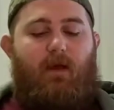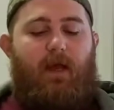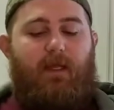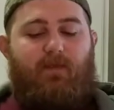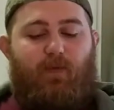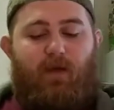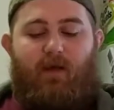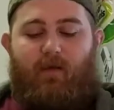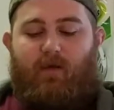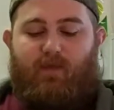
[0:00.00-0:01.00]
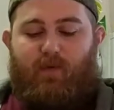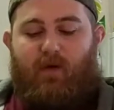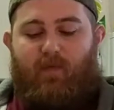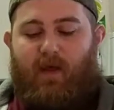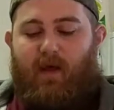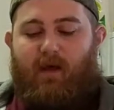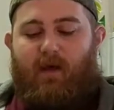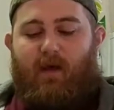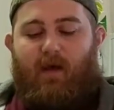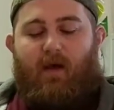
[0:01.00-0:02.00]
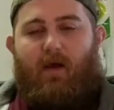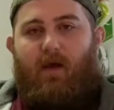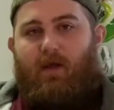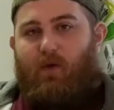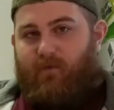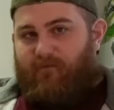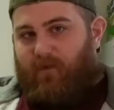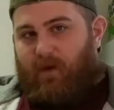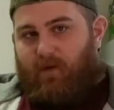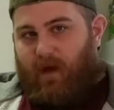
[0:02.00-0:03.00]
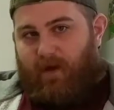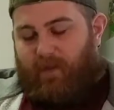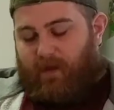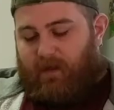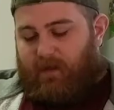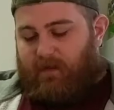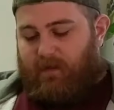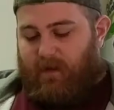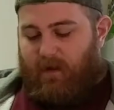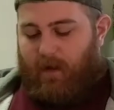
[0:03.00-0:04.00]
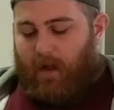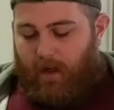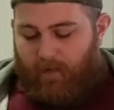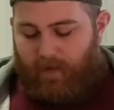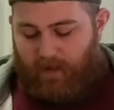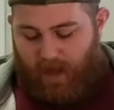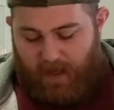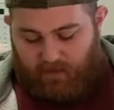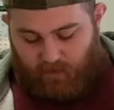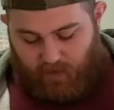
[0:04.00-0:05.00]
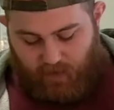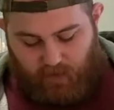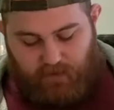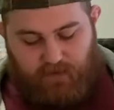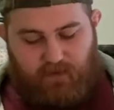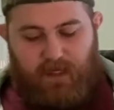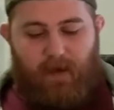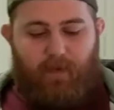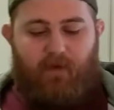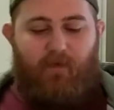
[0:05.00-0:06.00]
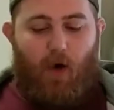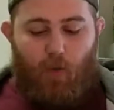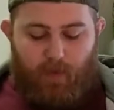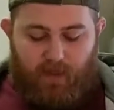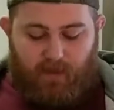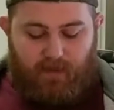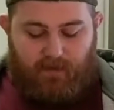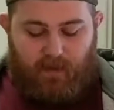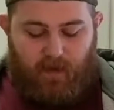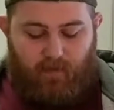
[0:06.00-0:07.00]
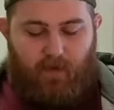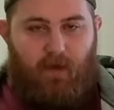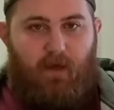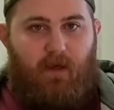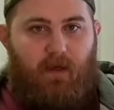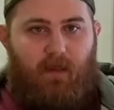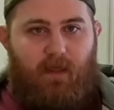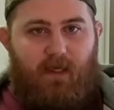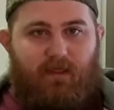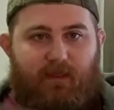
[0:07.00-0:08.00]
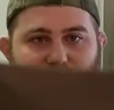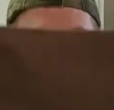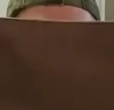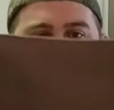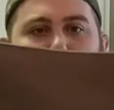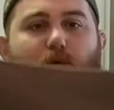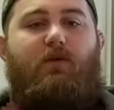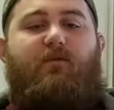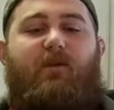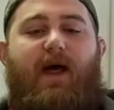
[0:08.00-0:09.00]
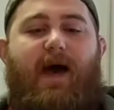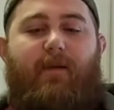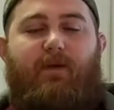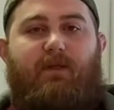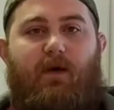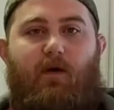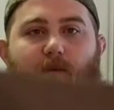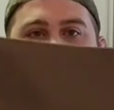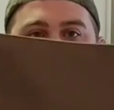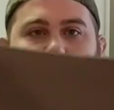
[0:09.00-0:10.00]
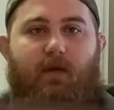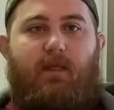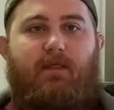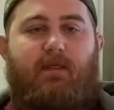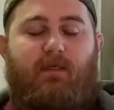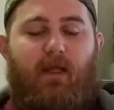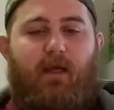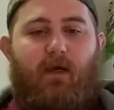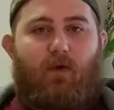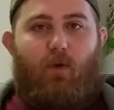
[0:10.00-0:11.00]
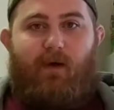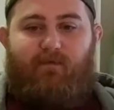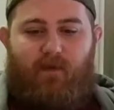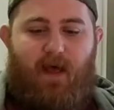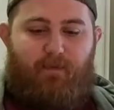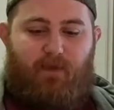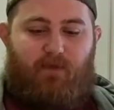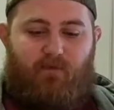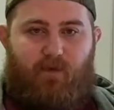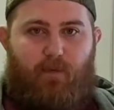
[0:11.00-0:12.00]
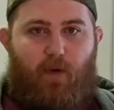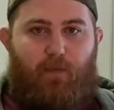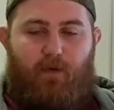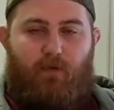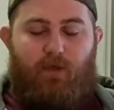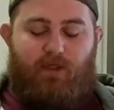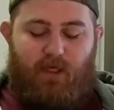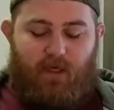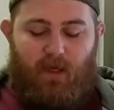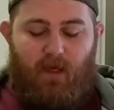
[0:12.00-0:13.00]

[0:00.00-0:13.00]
It's pretty big. You can feel how thick it is. But as we're on this topic of opening this up, this is a huge flap to open. This isn't like a quick flap that you just flip open and reach in.